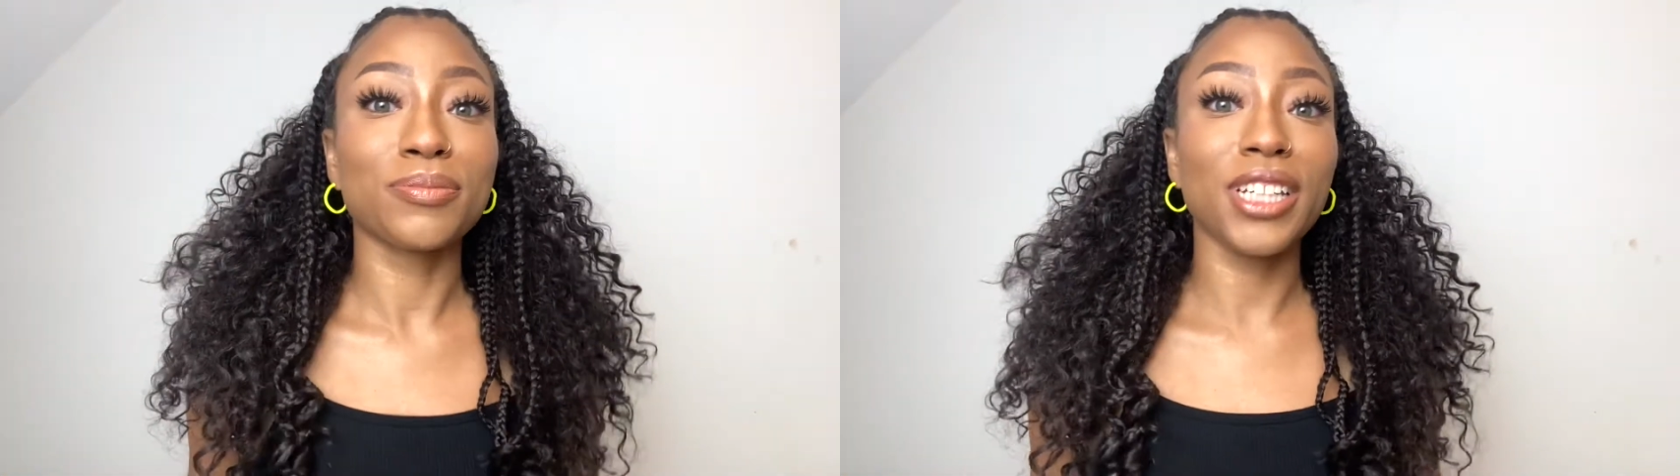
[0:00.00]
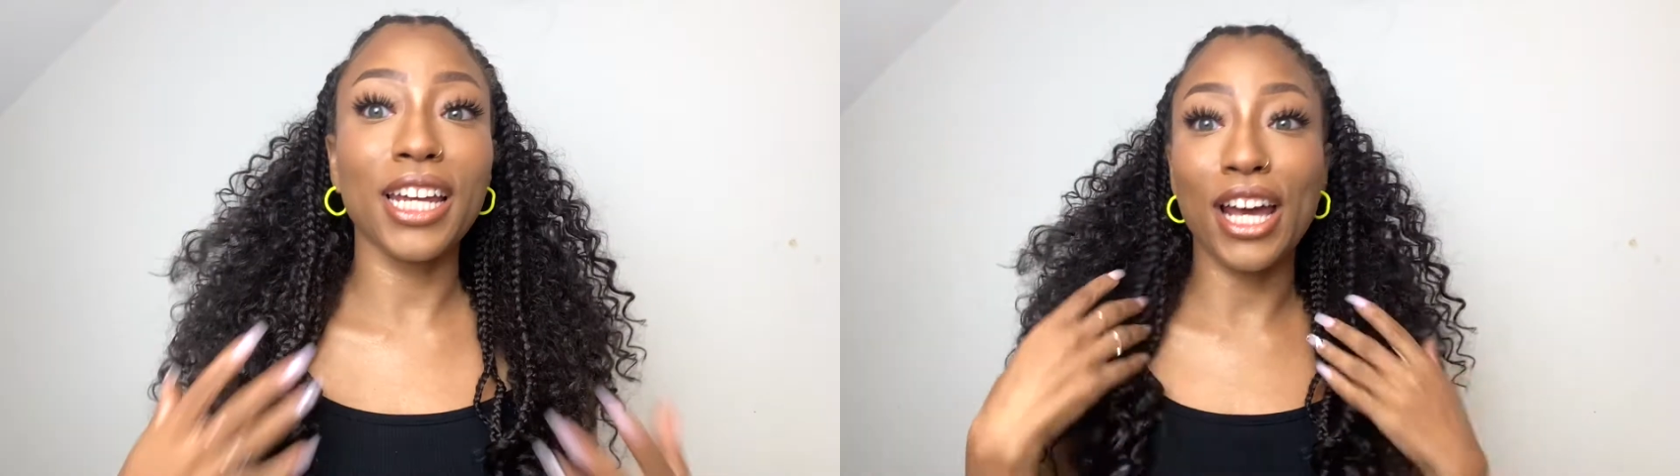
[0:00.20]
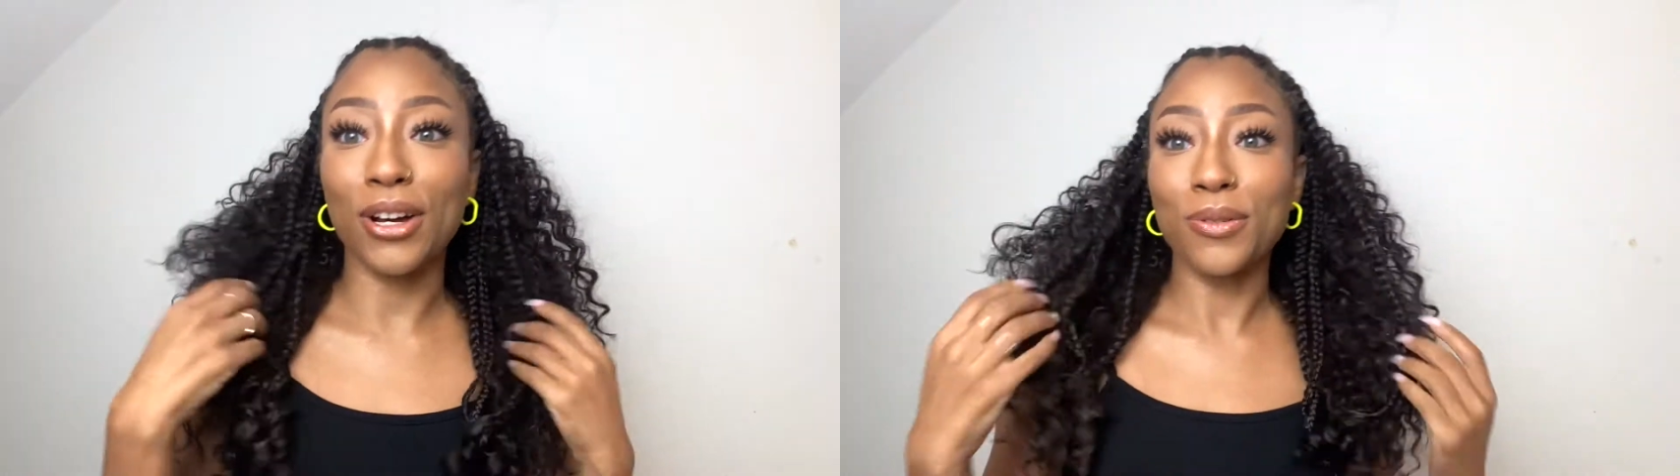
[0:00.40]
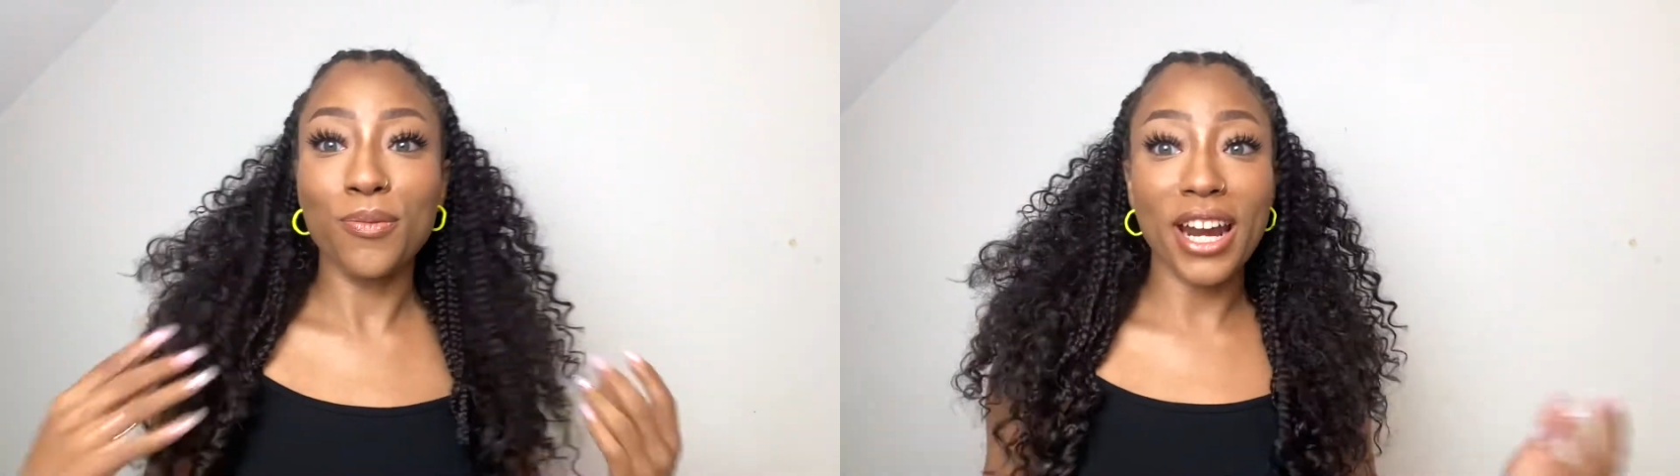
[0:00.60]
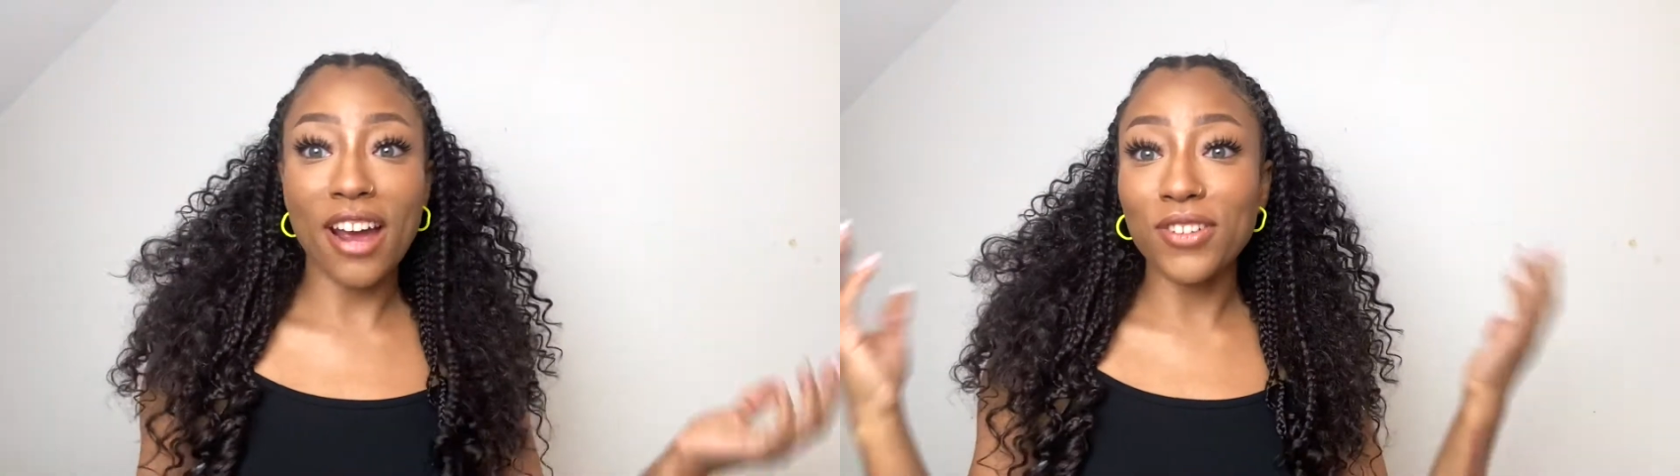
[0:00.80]
you know,
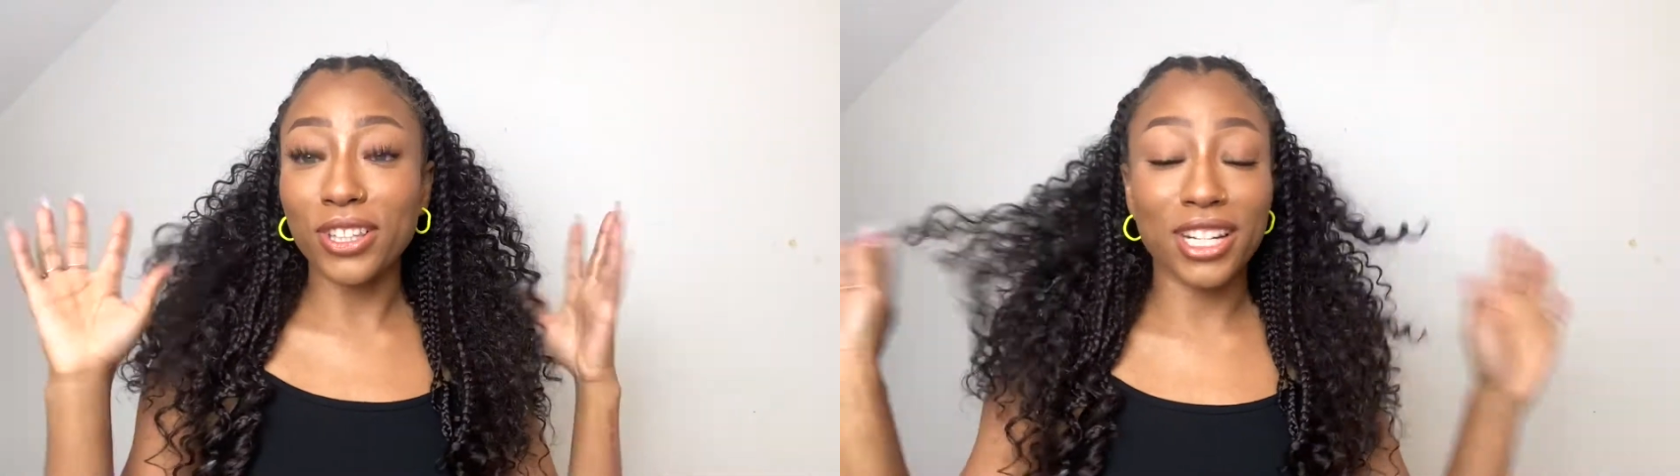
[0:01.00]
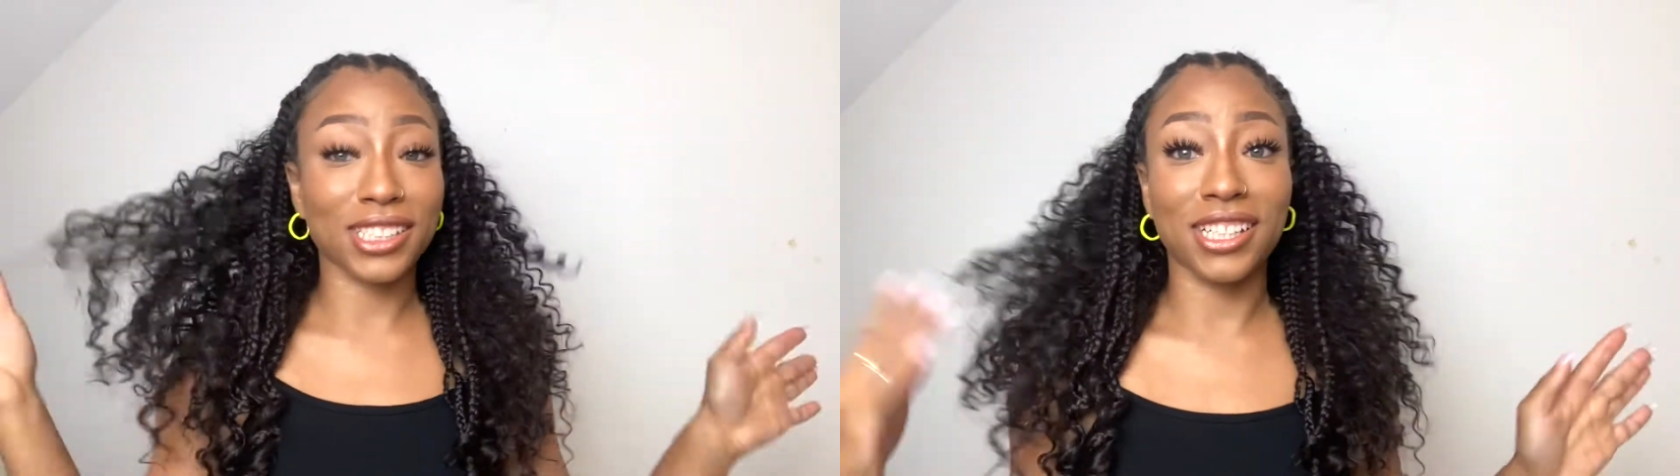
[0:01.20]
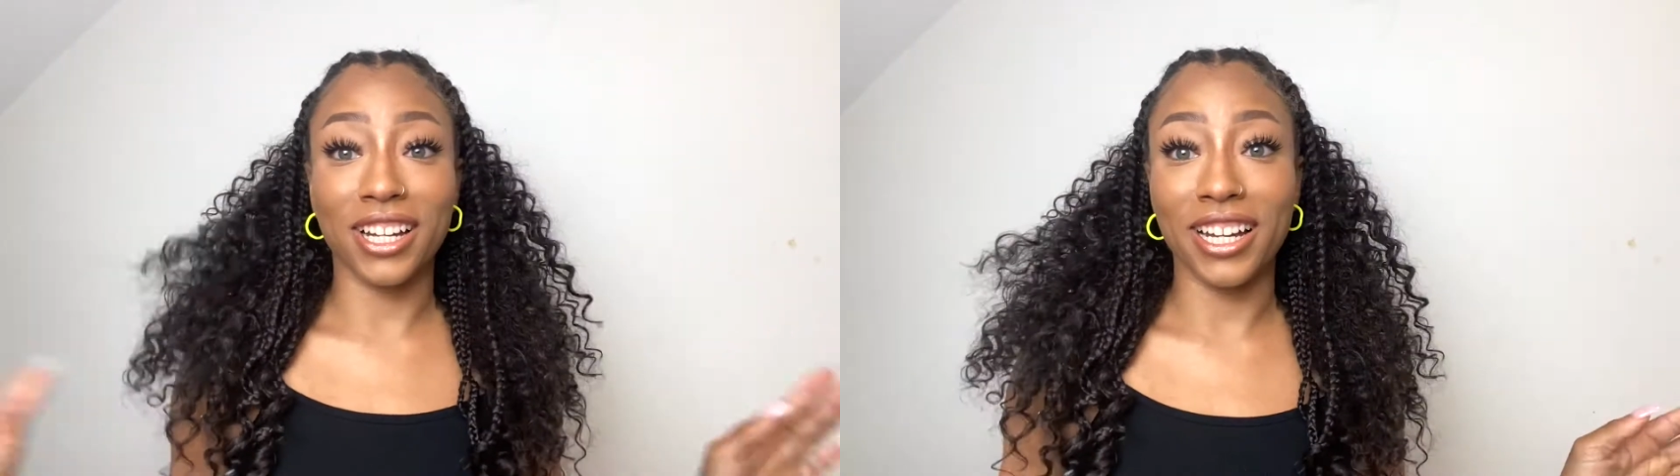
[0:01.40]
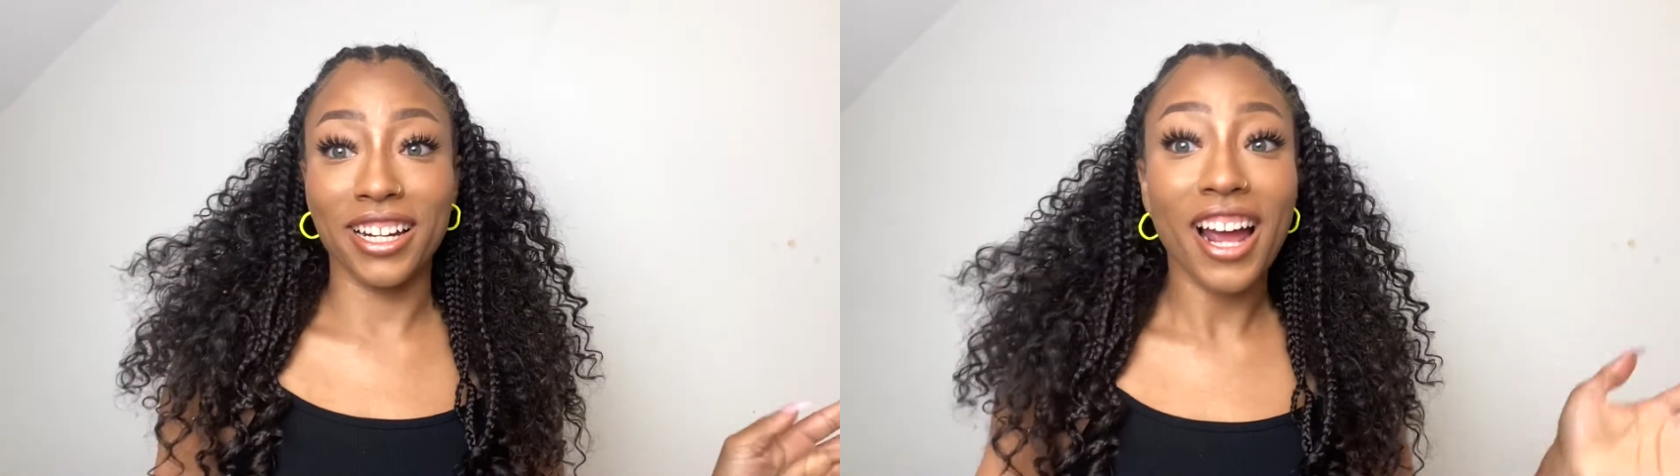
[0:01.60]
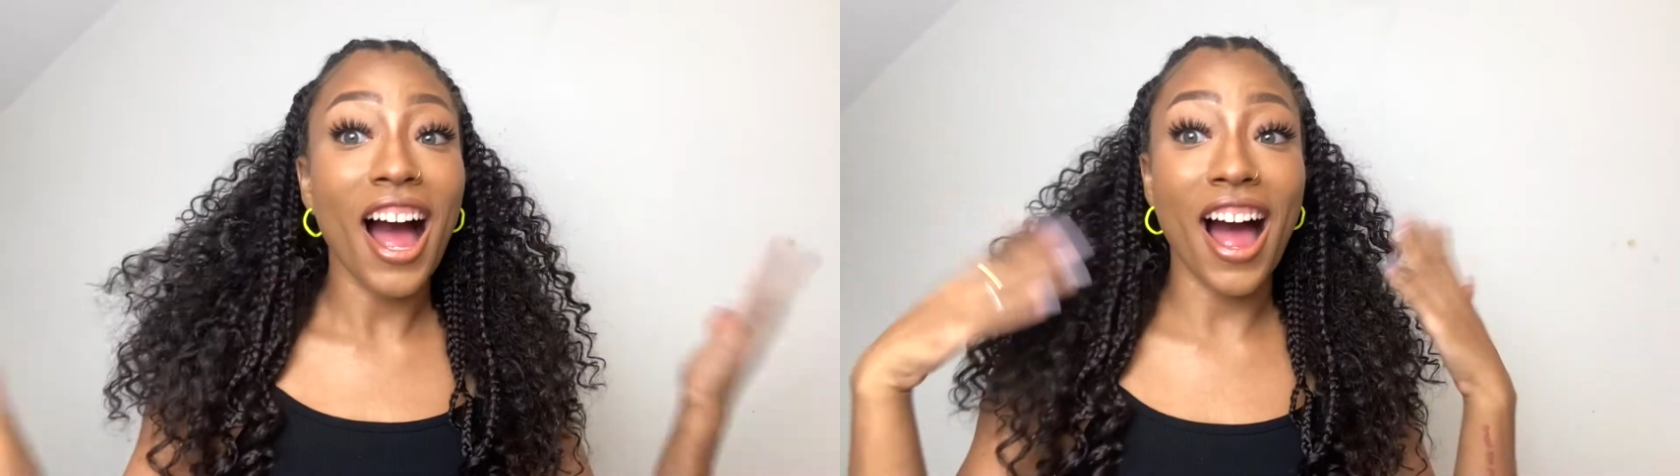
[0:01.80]
whatever looks
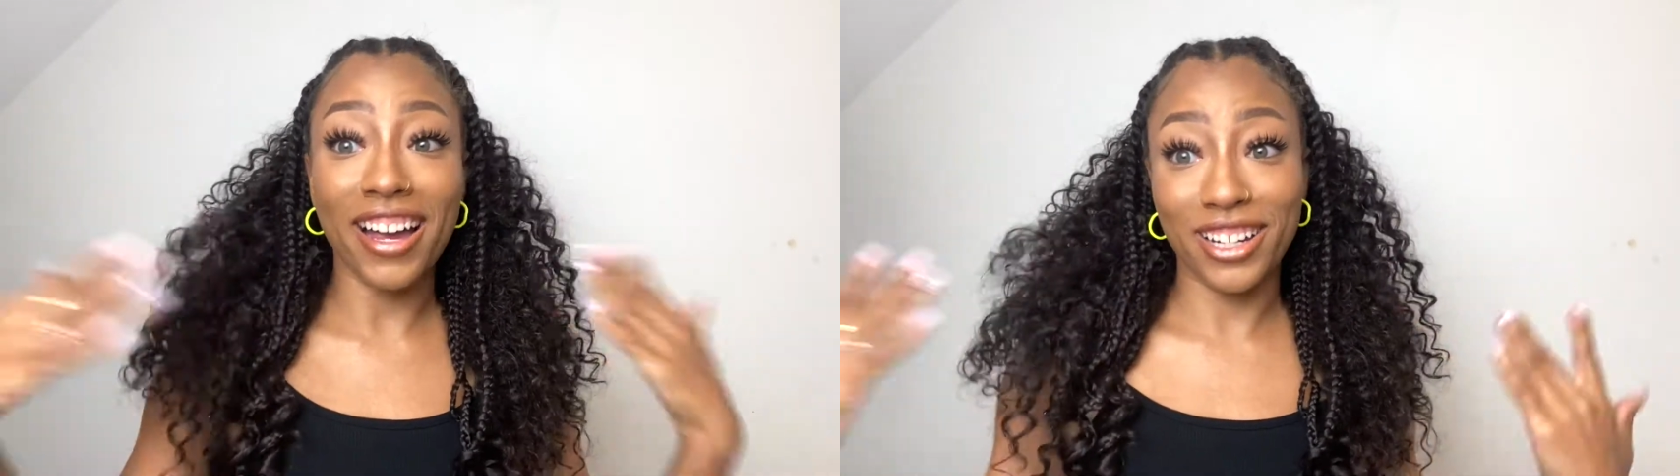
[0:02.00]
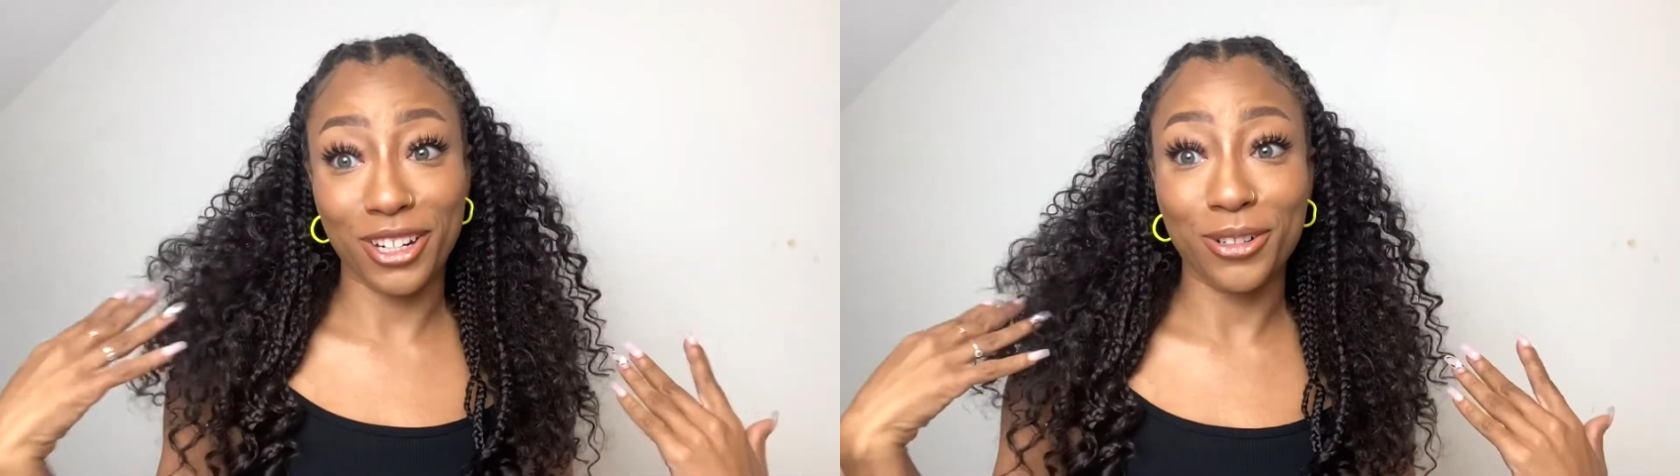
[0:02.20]
good, I do,